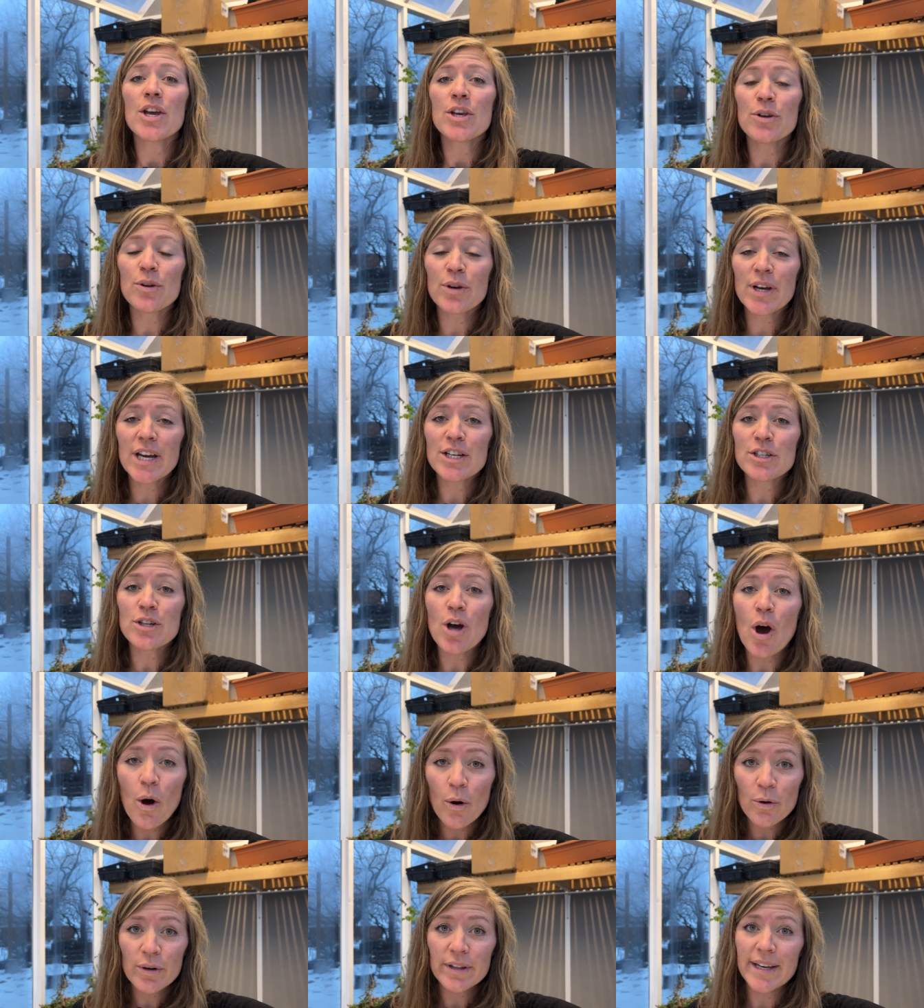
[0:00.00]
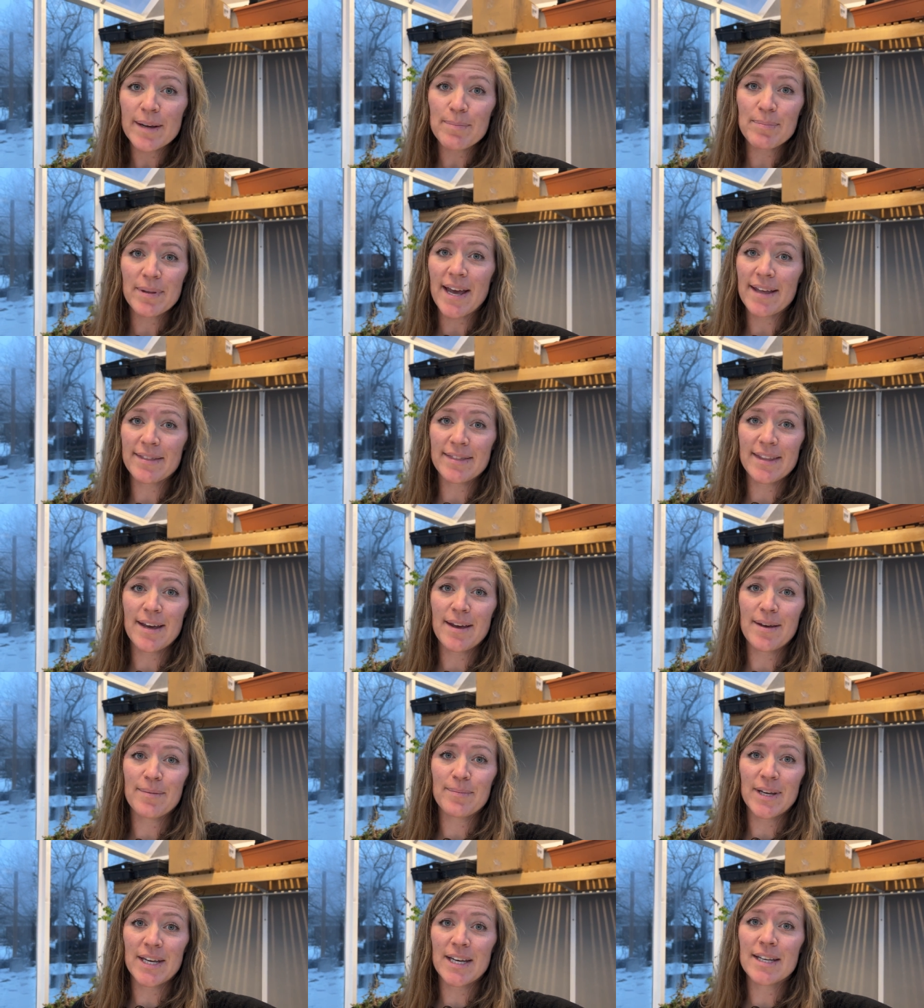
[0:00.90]
you can totally plant
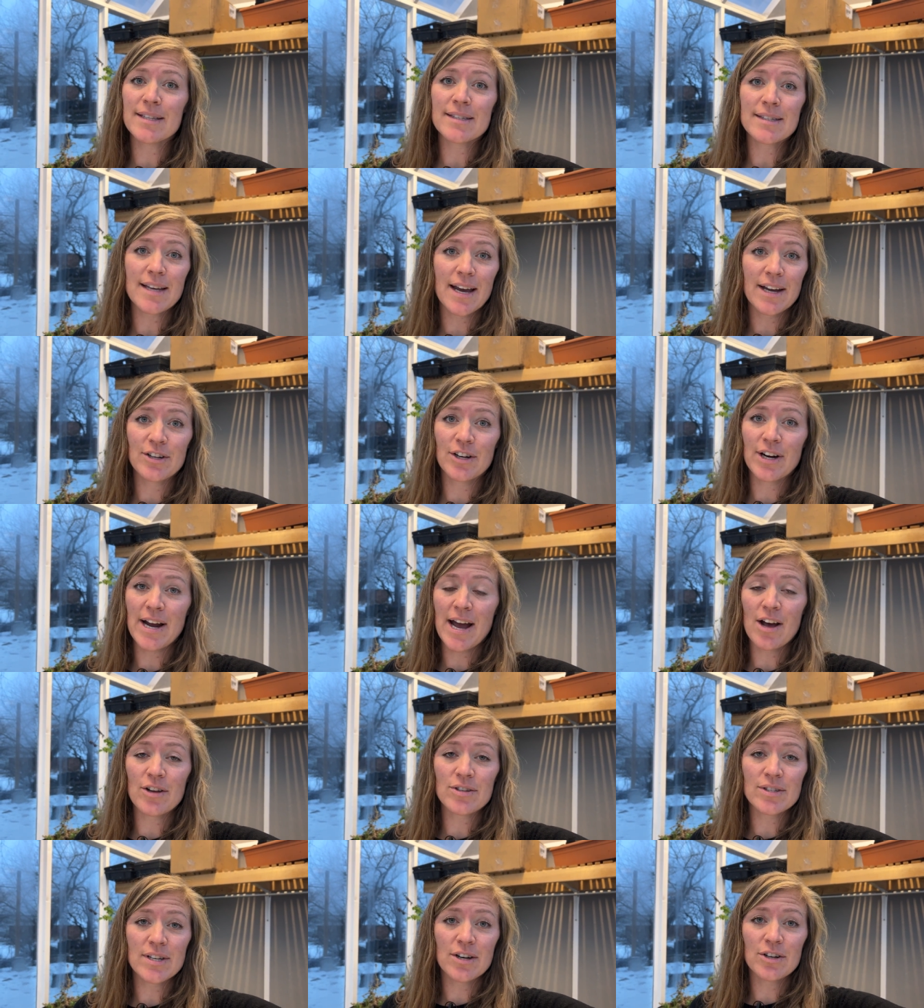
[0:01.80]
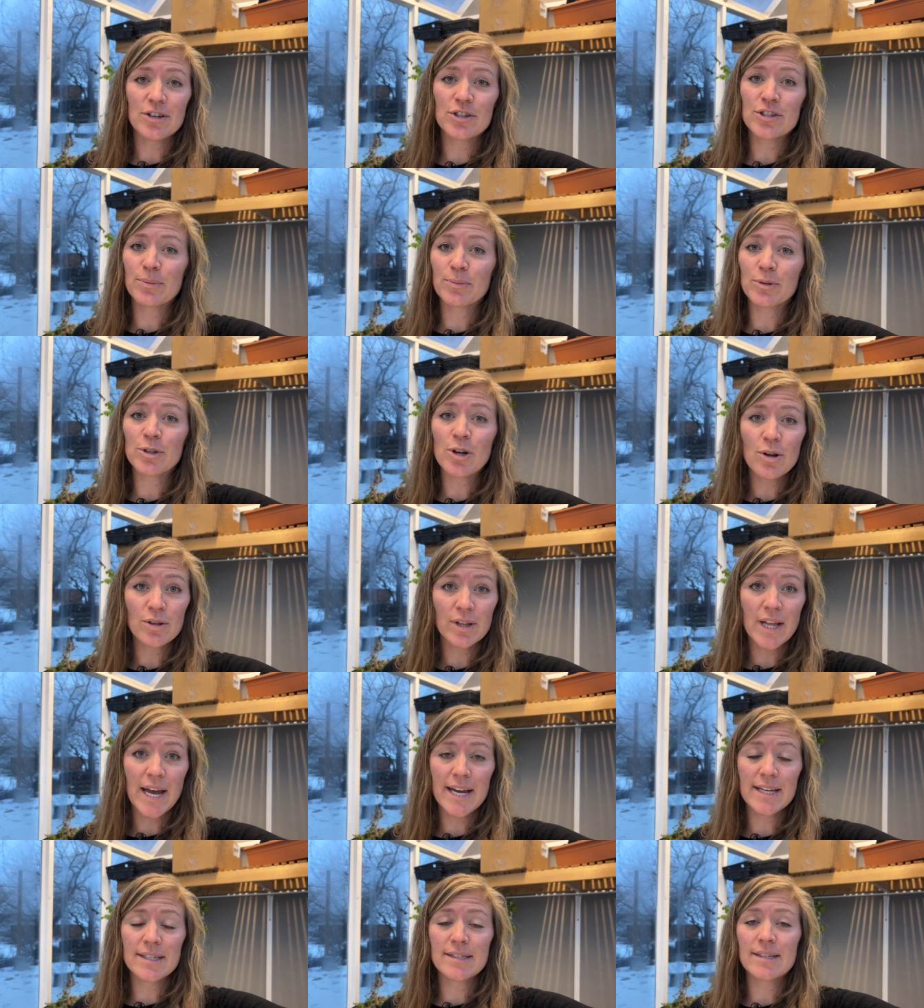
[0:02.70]
them inside your house under some grow
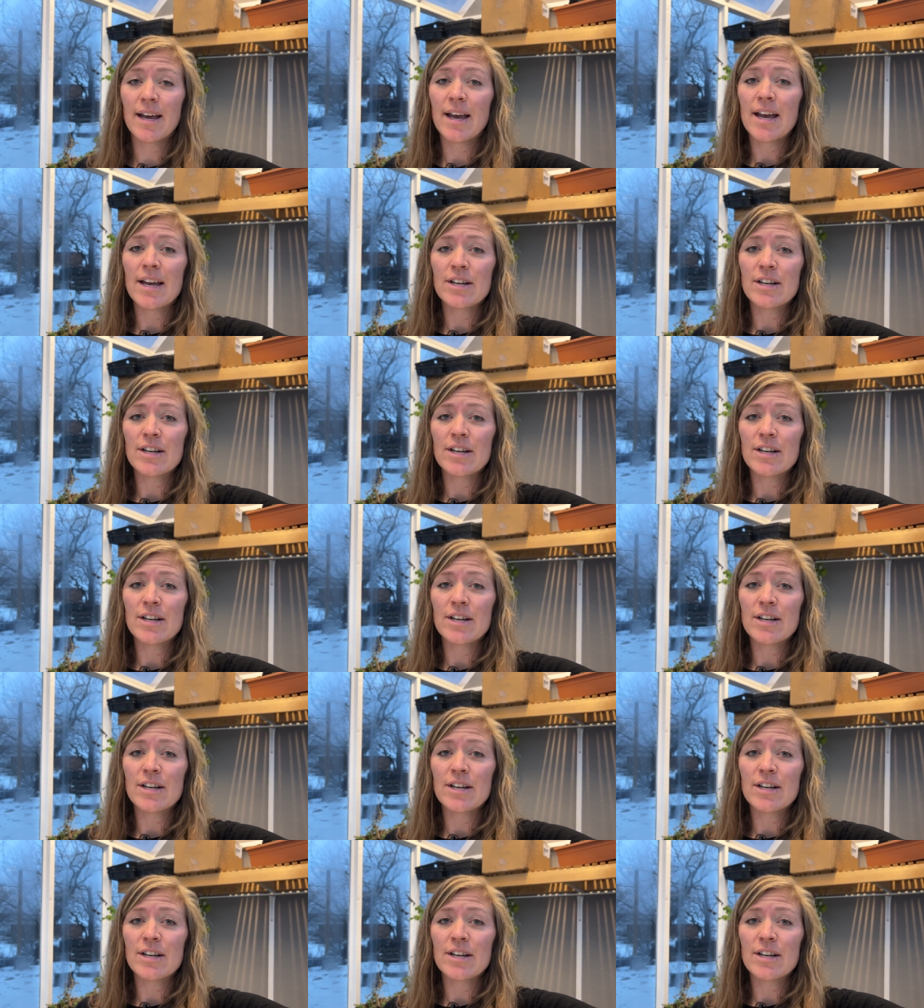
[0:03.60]
lights.